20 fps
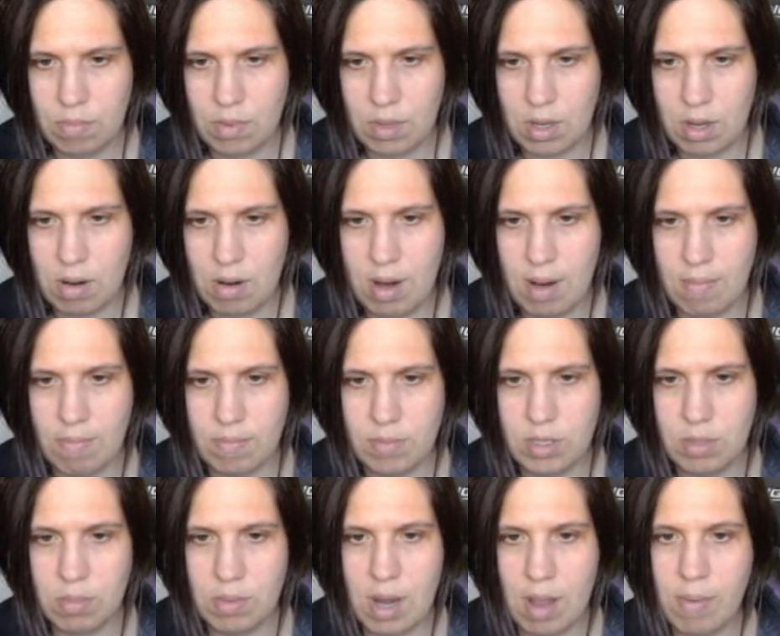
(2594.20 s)
All right.
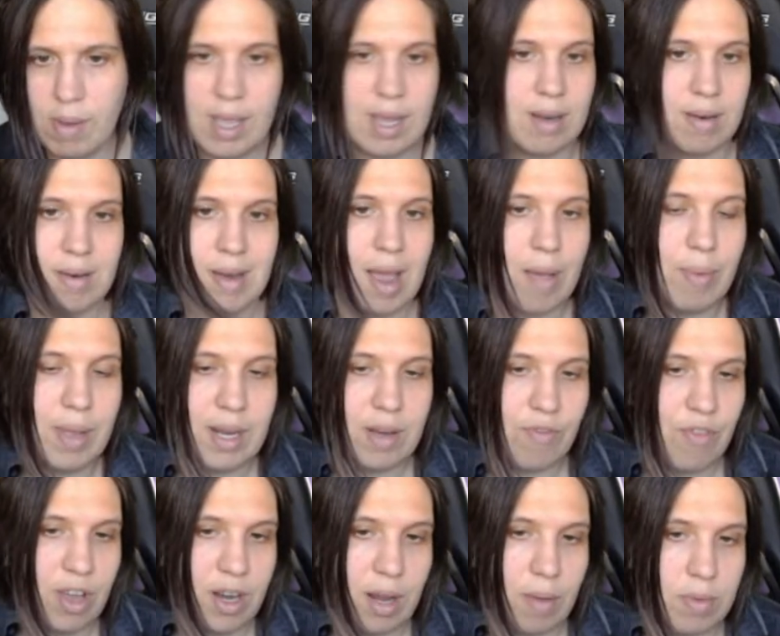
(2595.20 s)
So now we get to
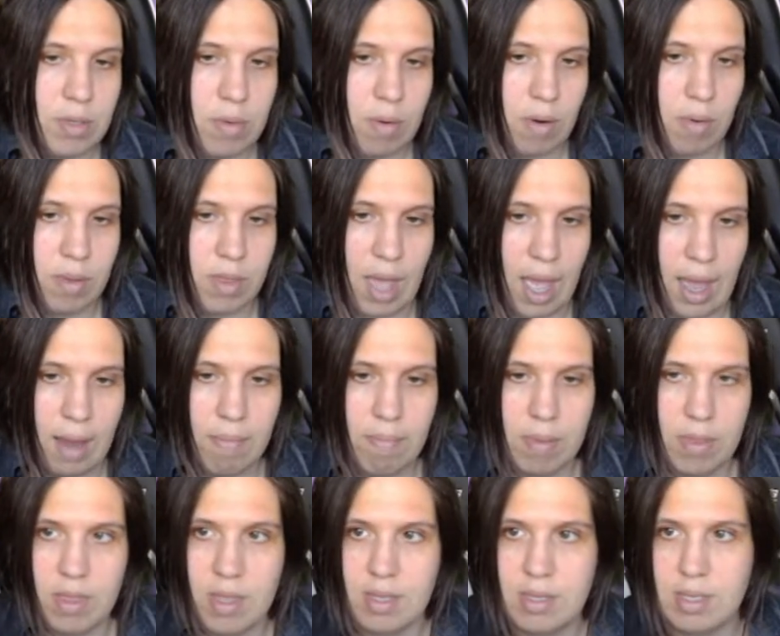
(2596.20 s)
find out what's wrong with that.
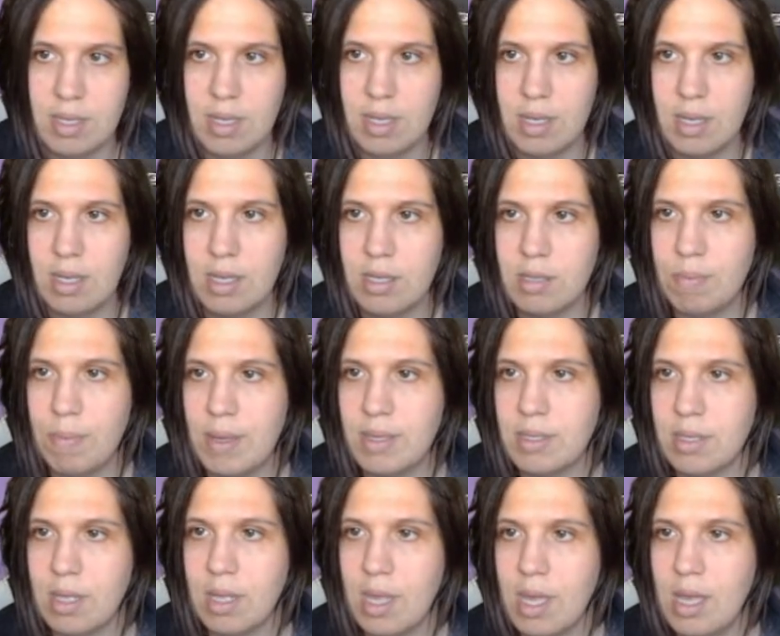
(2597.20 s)
But this is
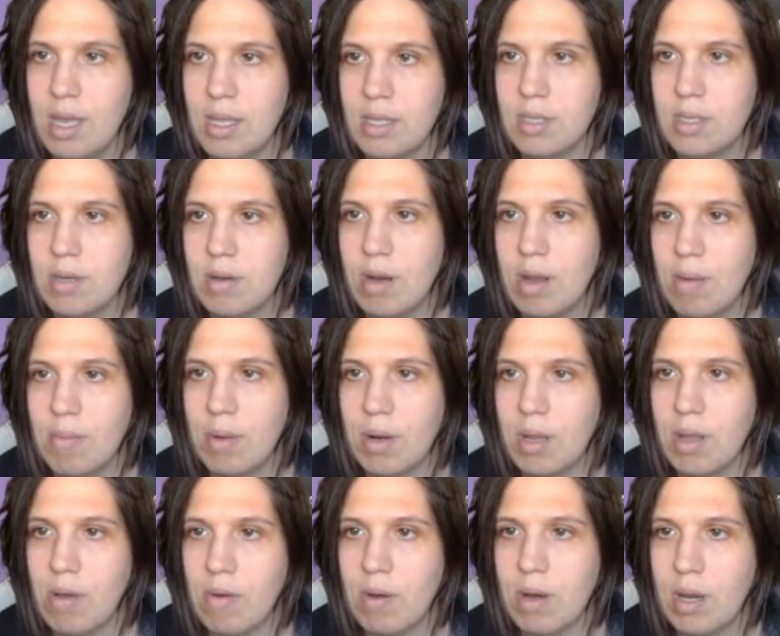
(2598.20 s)
basically it. So now I'm going
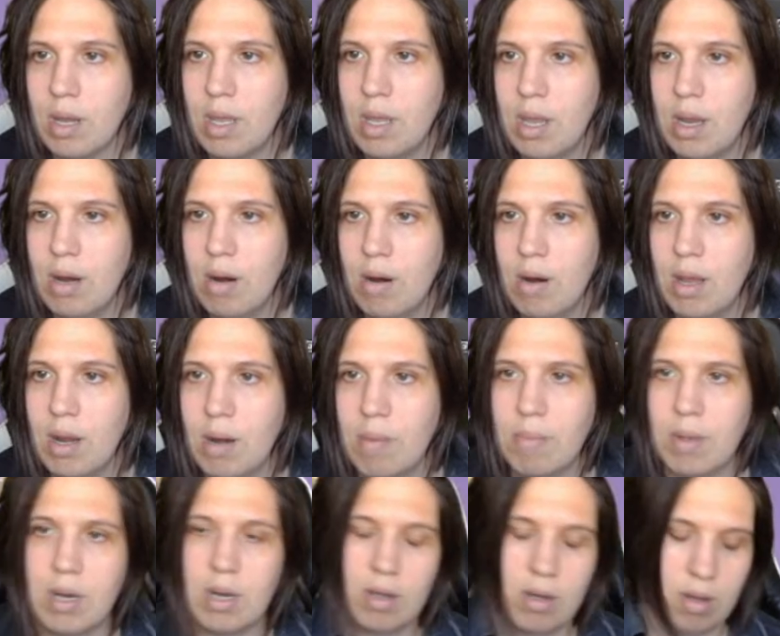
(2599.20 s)
to go into here and I'm
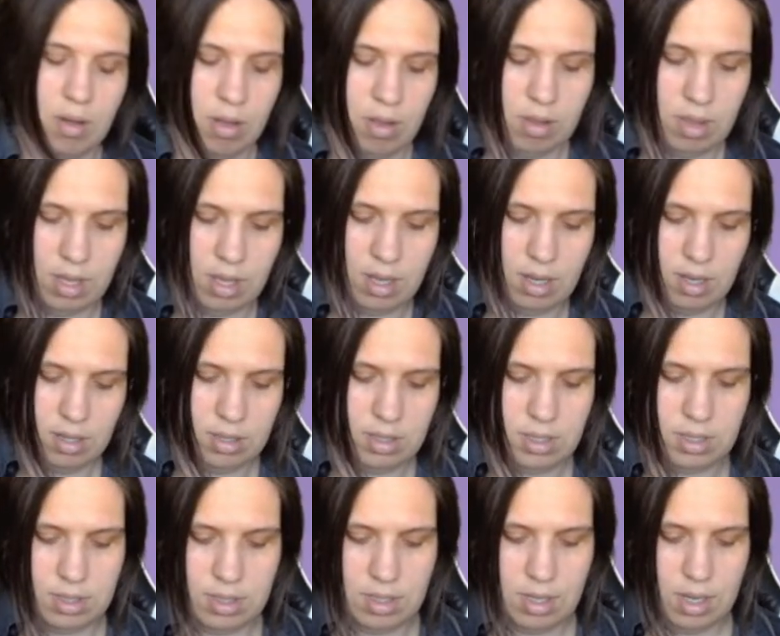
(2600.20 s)
going to call
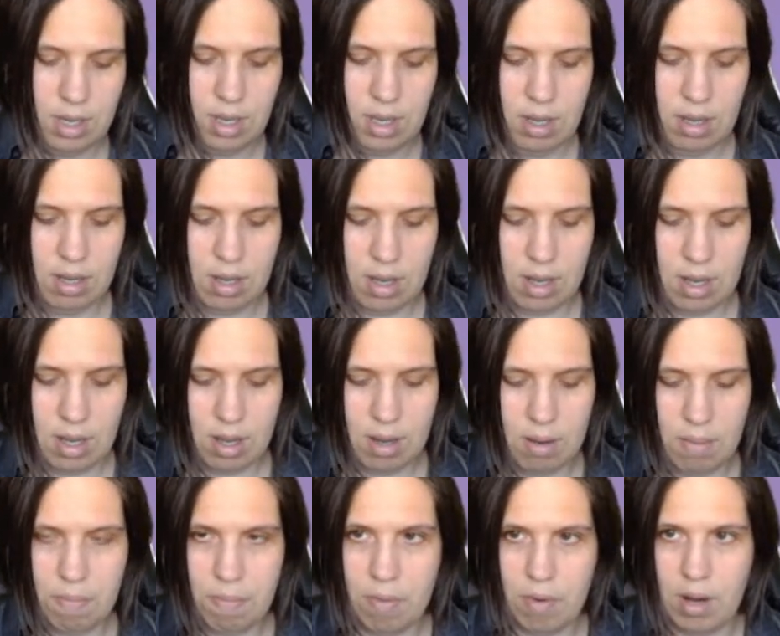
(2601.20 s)
this
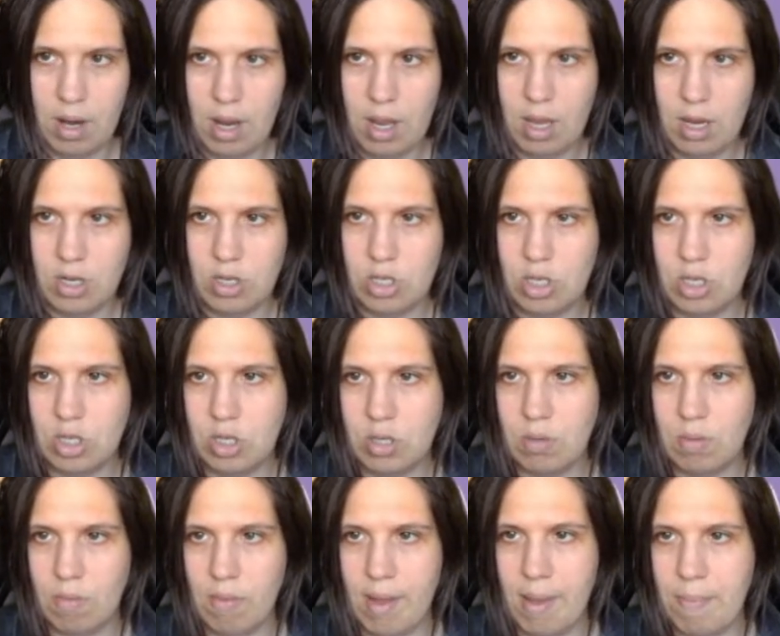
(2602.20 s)
branch
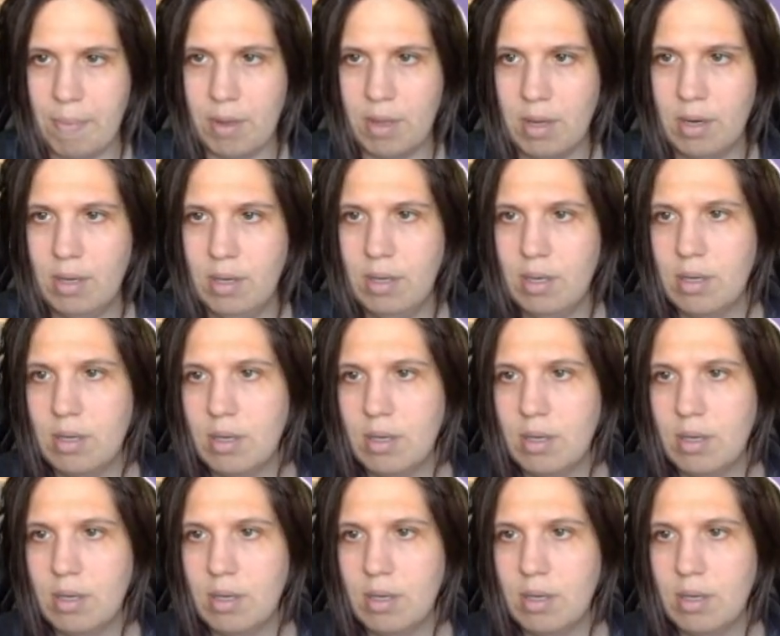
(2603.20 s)
weapon.